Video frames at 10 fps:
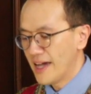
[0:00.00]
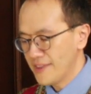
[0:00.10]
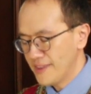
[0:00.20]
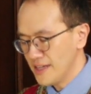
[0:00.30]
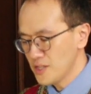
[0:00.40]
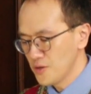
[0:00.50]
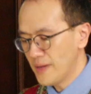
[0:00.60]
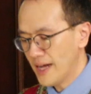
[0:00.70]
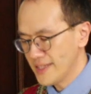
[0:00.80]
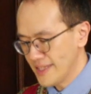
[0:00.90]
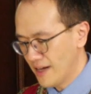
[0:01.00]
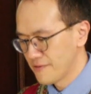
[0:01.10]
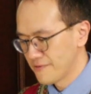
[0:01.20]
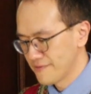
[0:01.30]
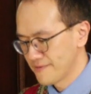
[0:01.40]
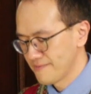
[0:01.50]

I think to myself,